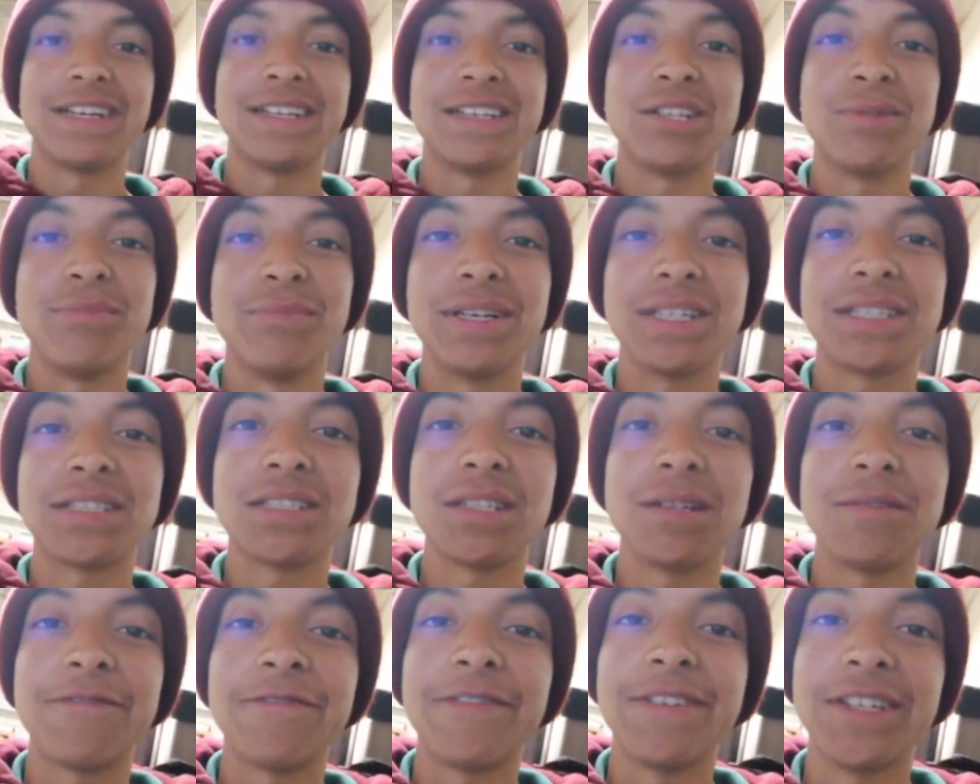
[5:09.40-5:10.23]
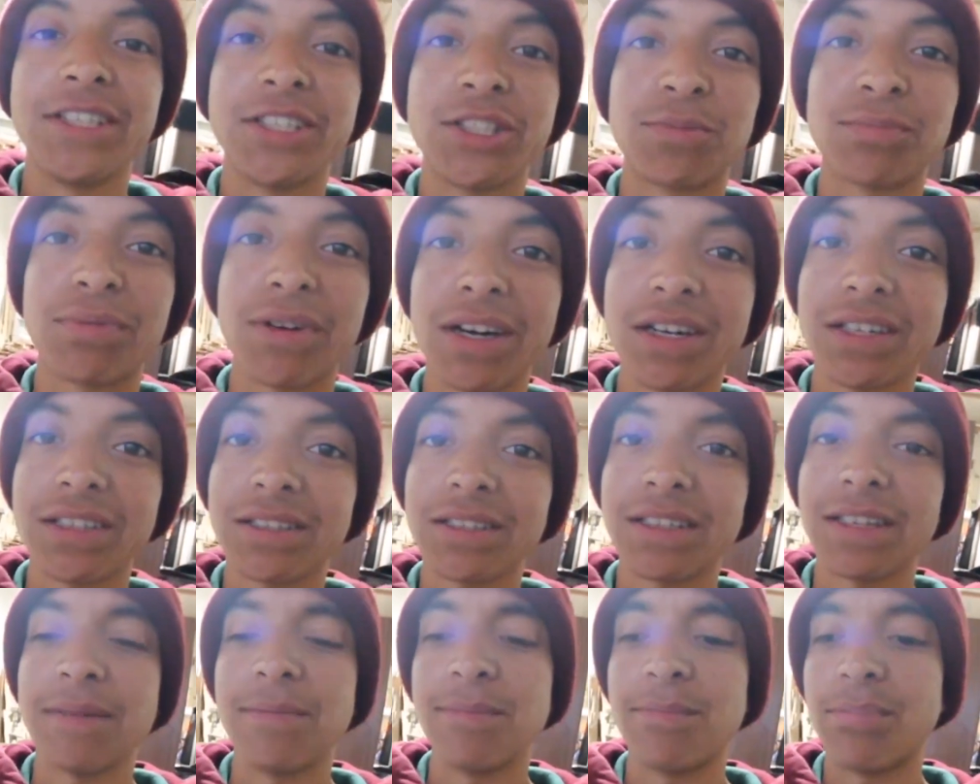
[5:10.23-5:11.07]
the mixed up finished product
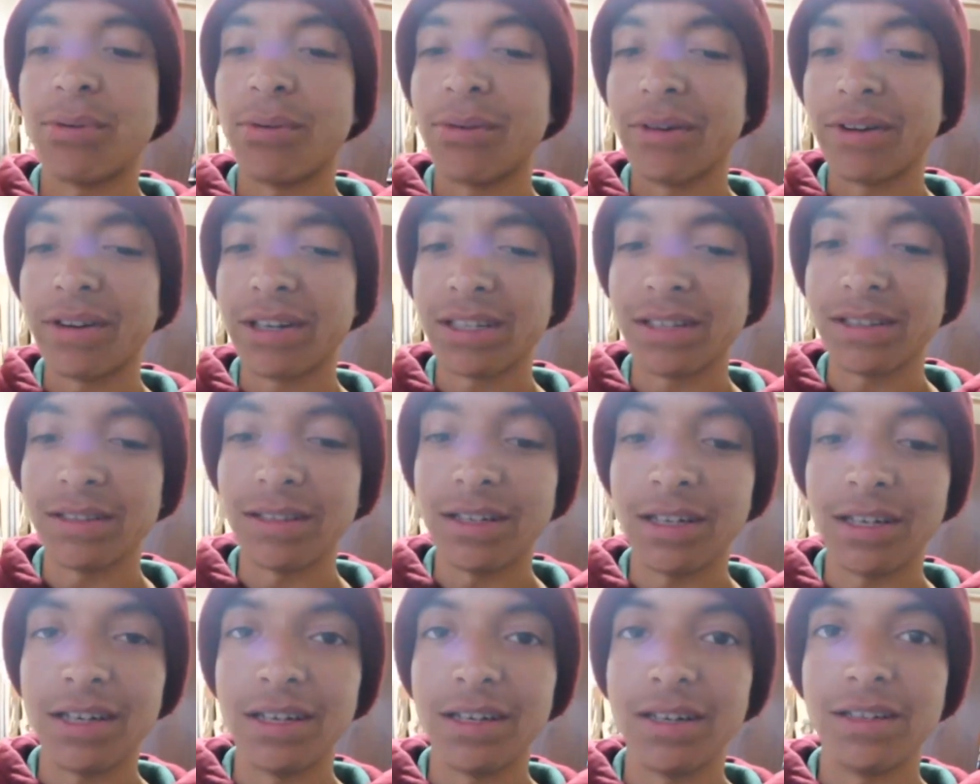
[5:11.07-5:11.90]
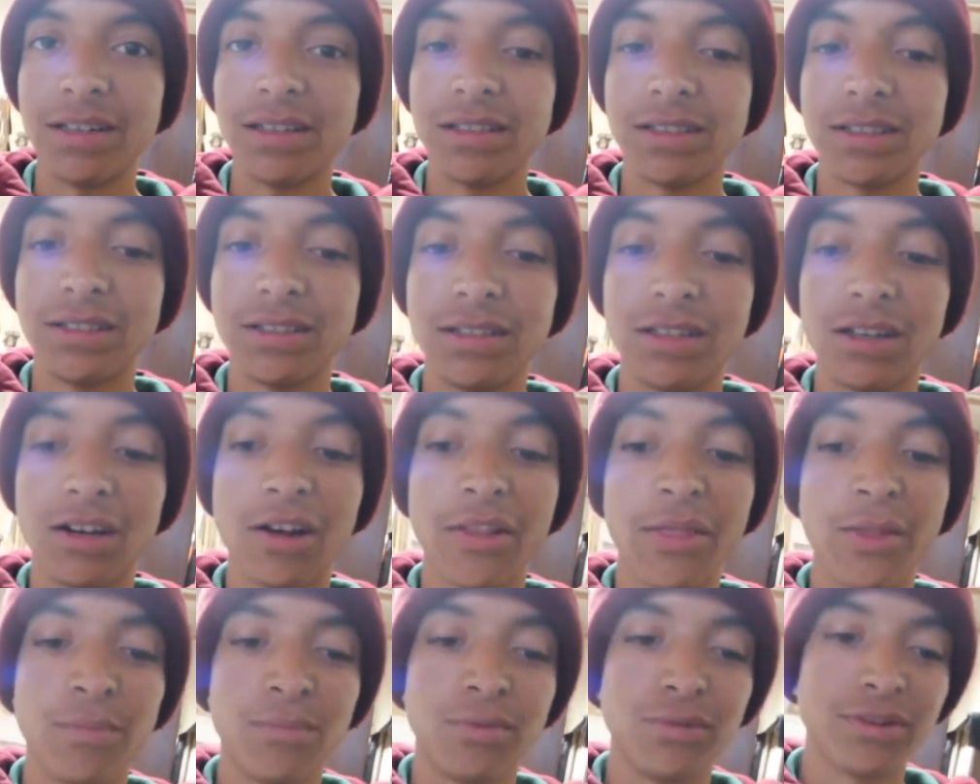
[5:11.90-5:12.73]
and pour it on
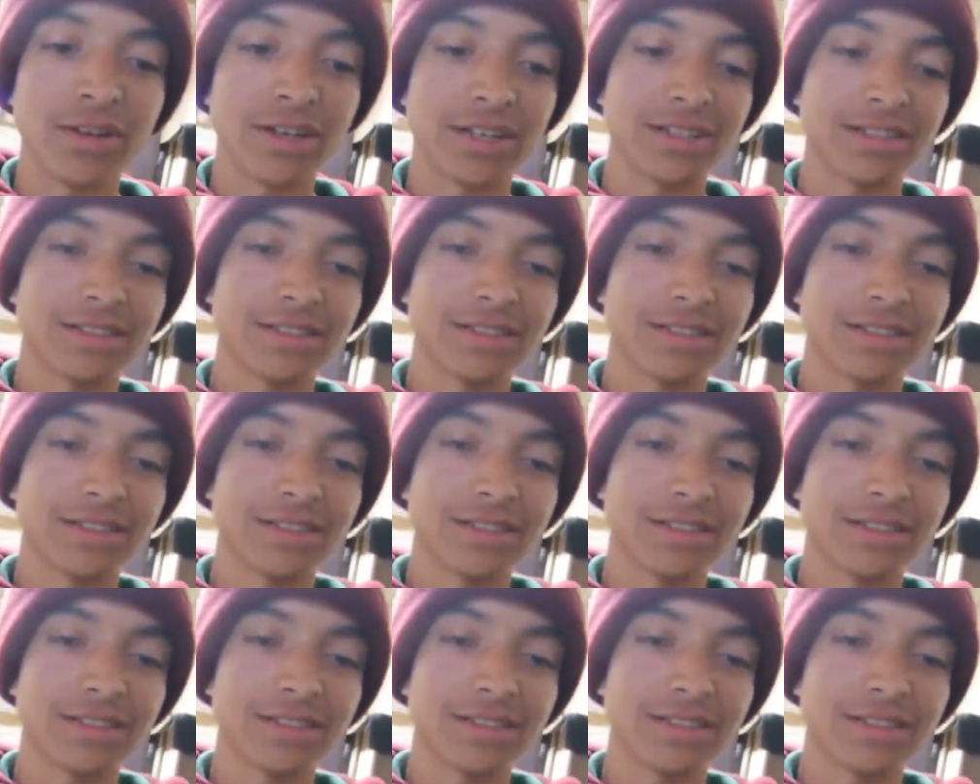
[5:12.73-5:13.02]
the board.